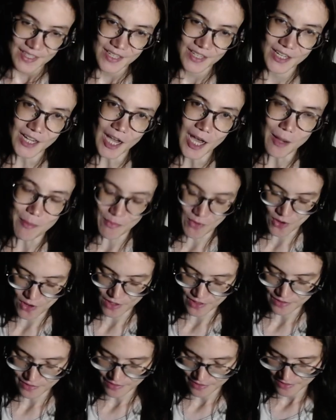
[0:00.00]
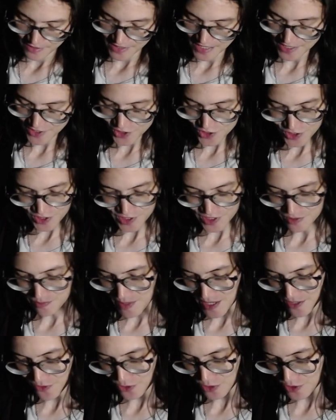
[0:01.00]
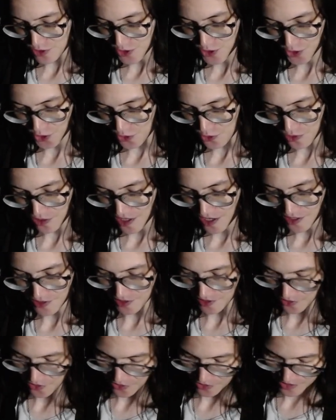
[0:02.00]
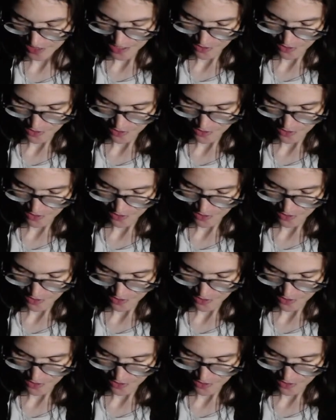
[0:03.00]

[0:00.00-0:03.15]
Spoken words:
Come on. That's just to make the show last longer.